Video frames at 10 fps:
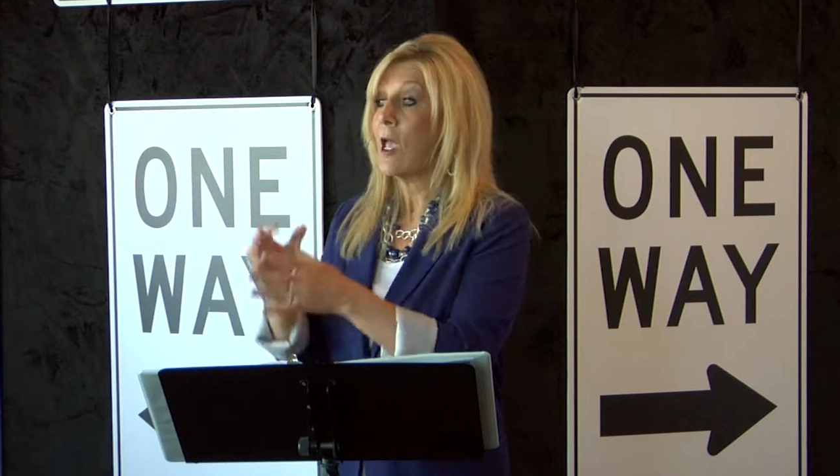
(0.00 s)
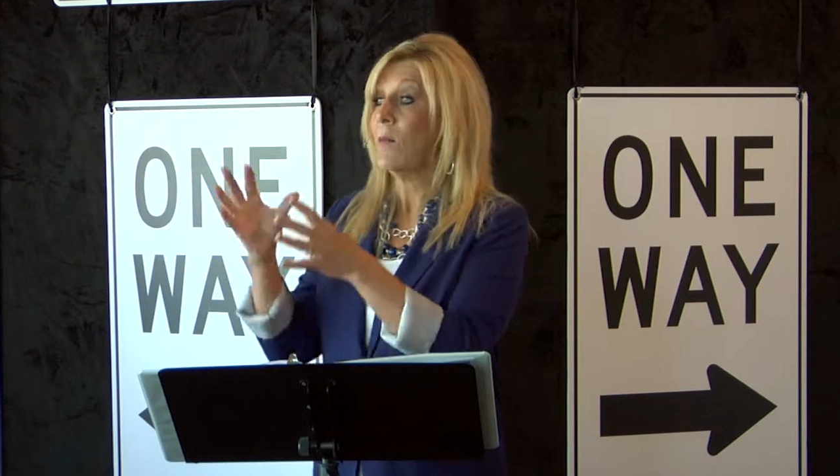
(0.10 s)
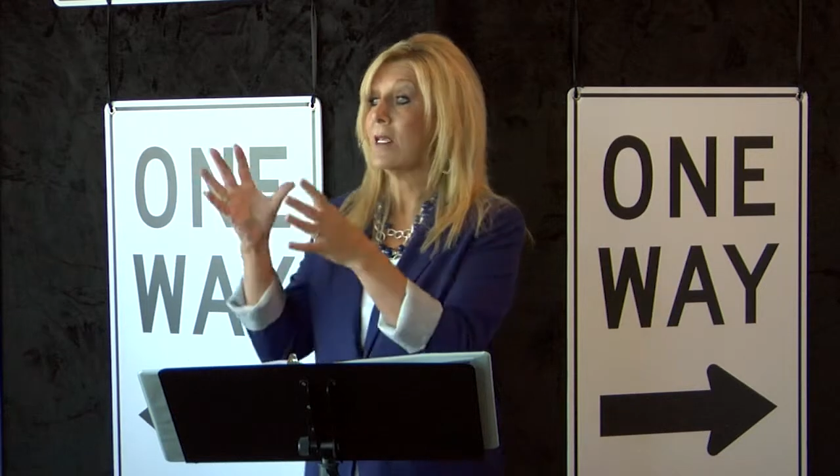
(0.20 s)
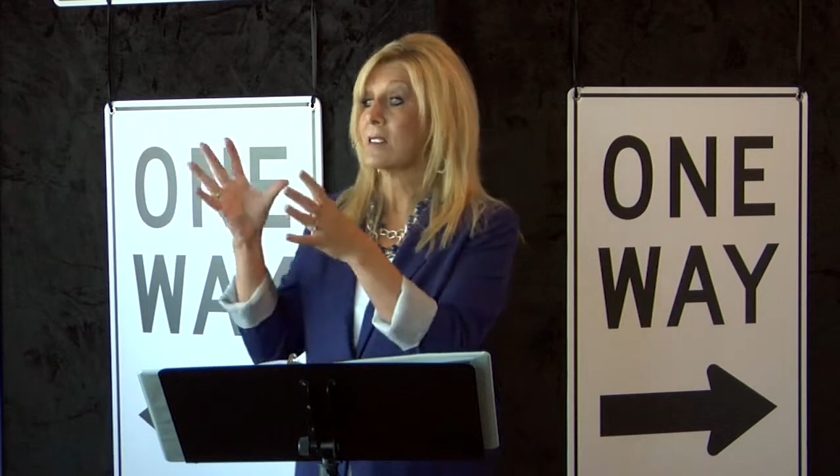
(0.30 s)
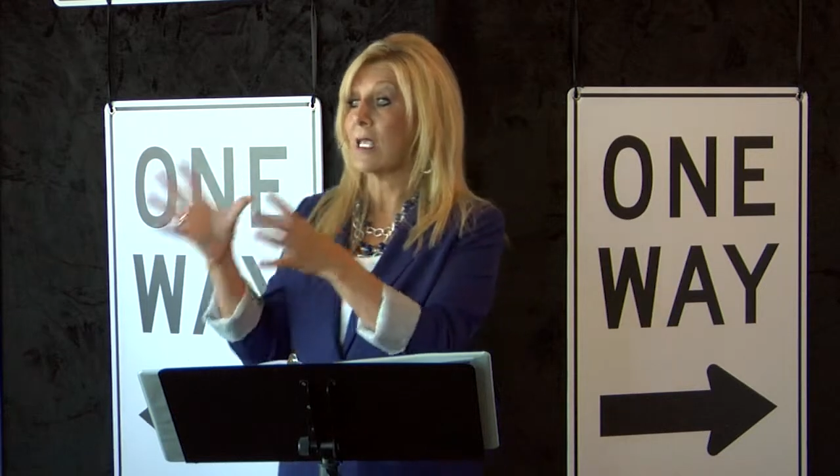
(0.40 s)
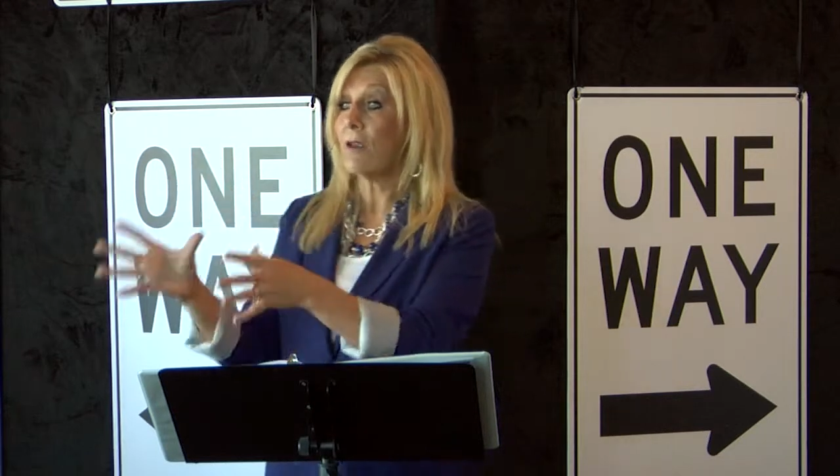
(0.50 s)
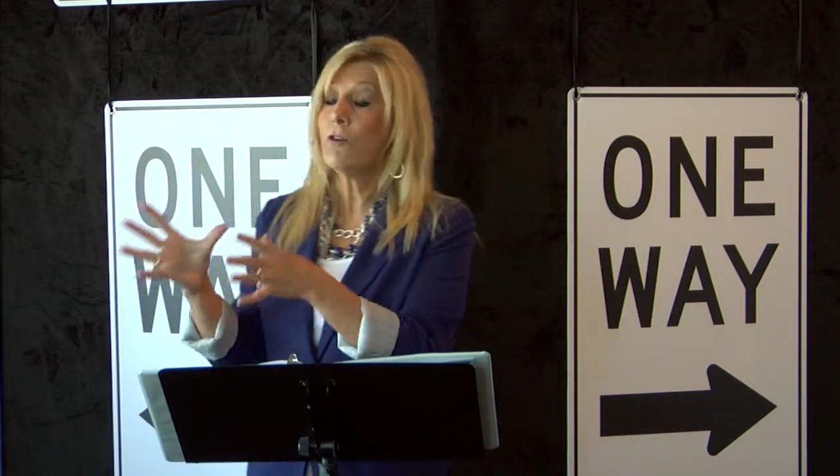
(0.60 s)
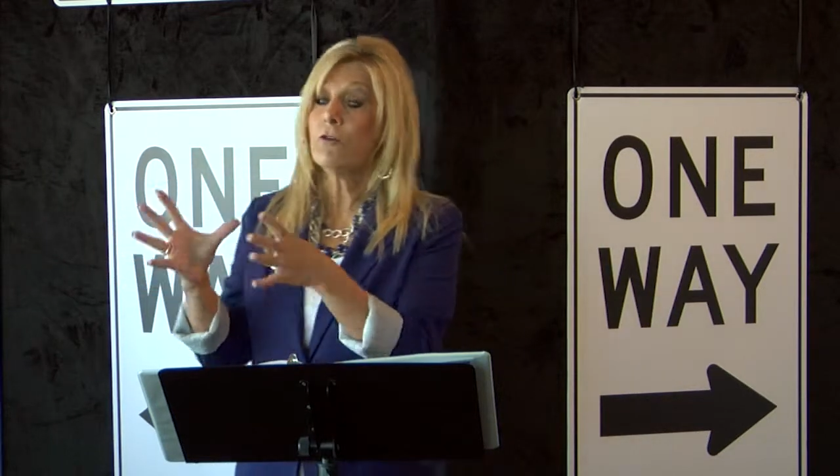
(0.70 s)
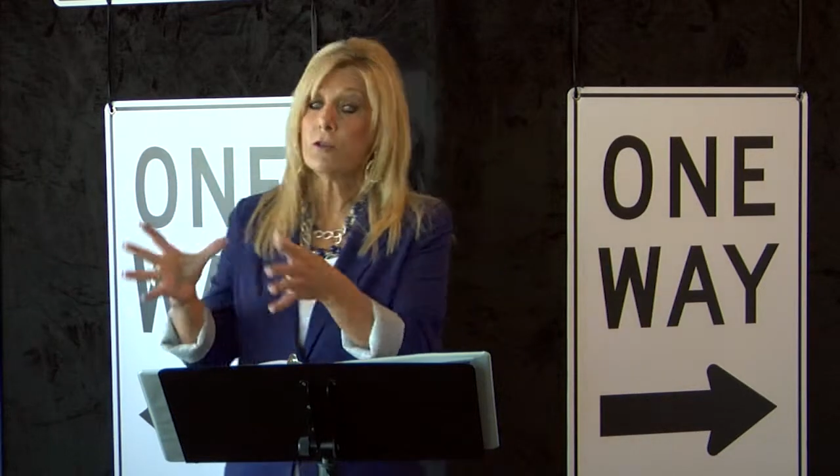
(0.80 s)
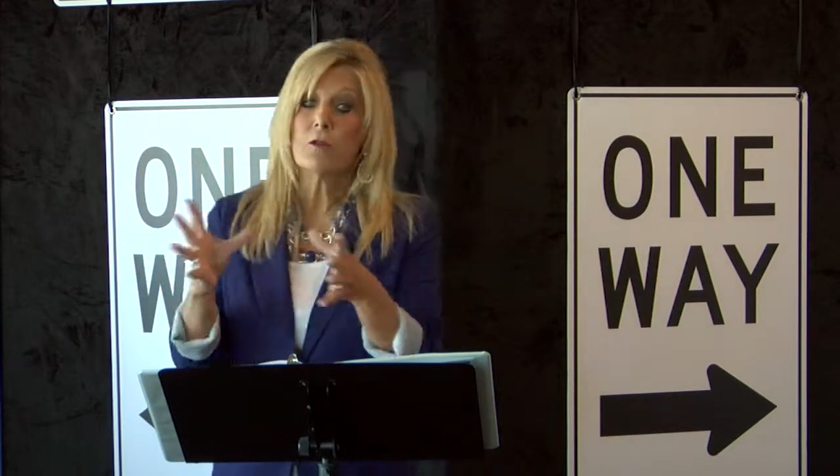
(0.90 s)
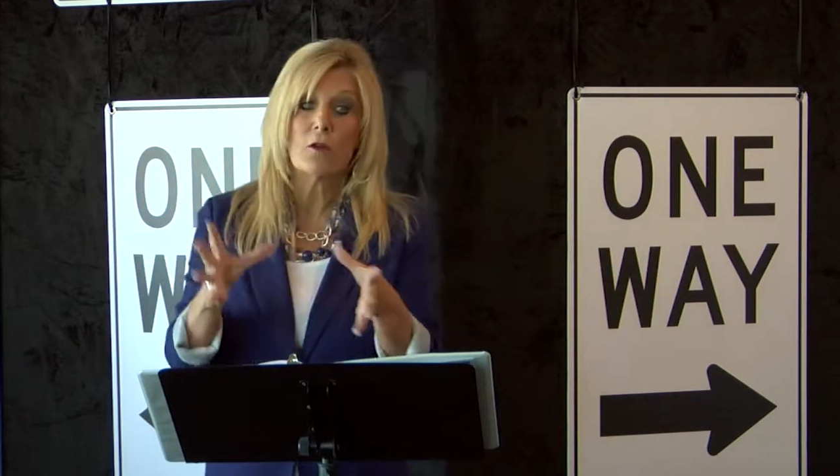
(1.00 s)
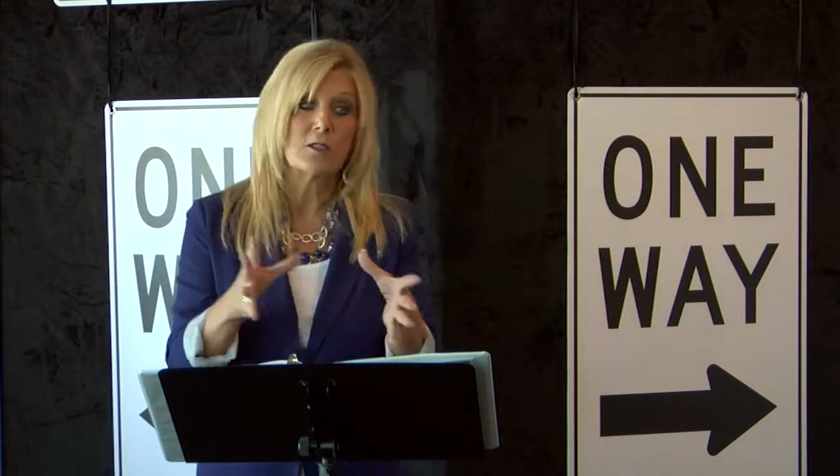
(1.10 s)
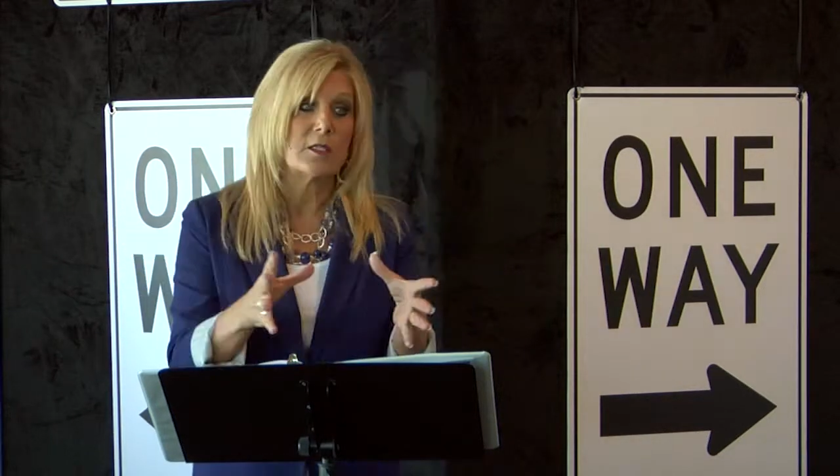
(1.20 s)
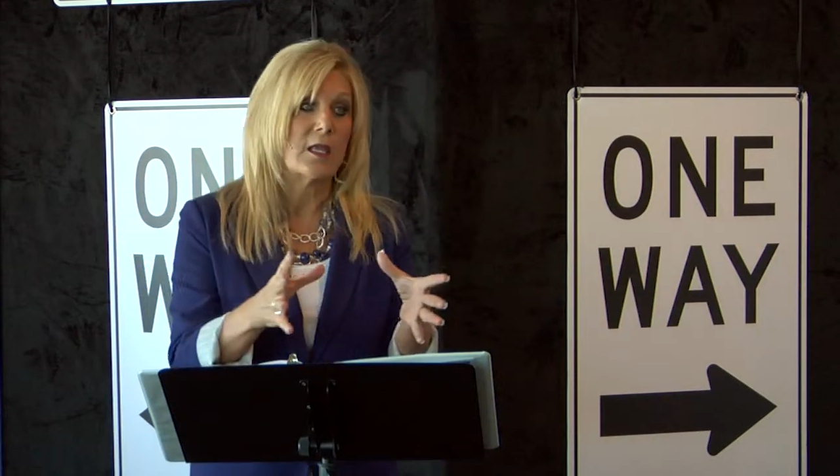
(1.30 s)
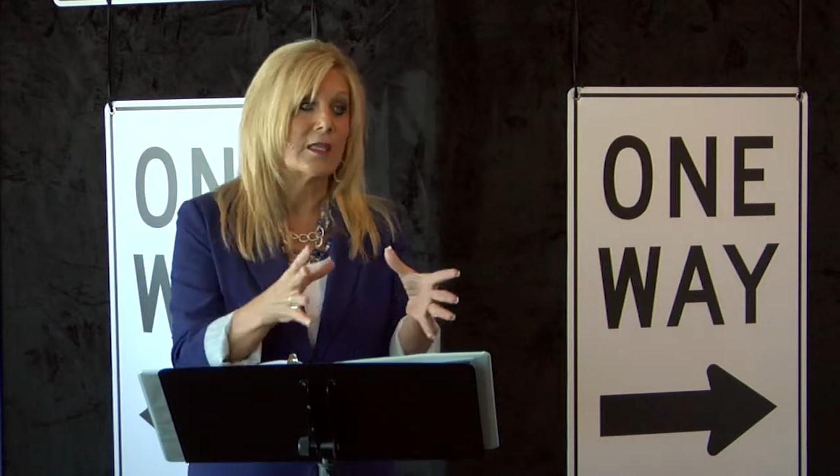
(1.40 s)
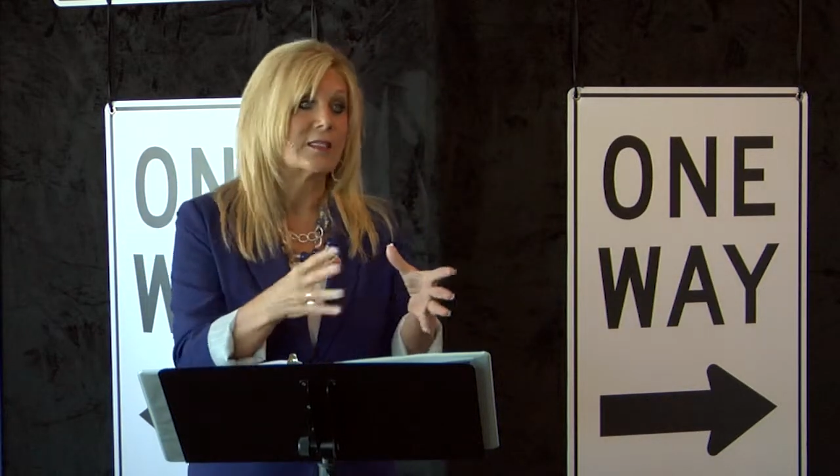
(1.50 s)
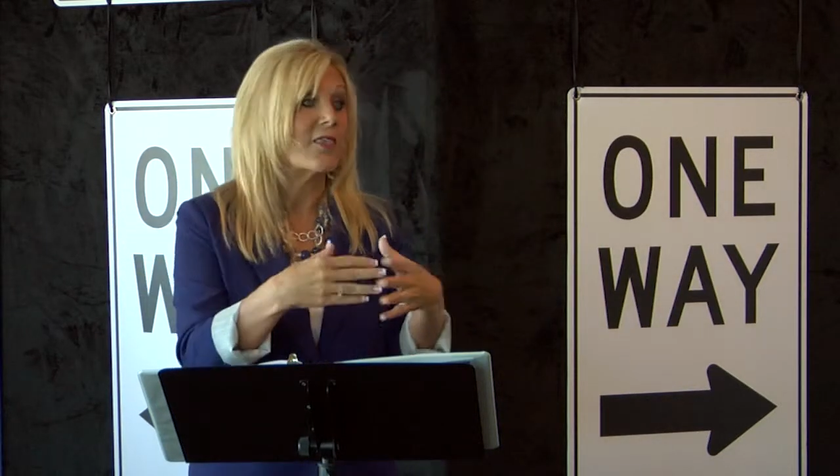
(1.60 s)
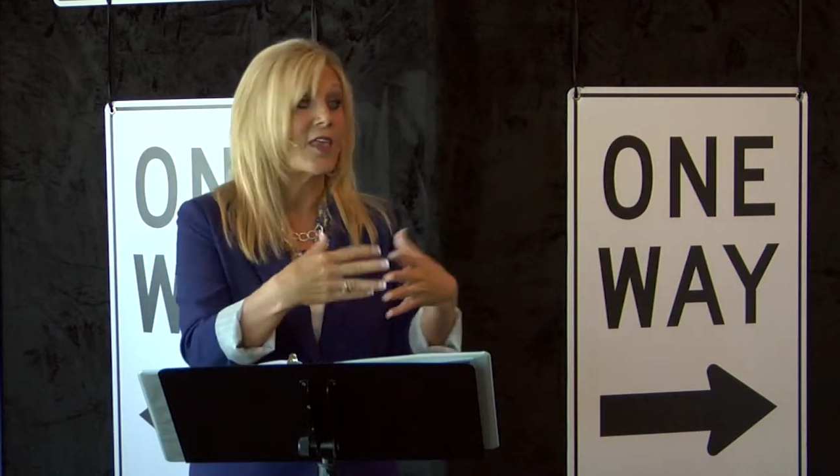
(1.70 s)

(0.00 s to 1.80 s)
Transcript: because if you do those things,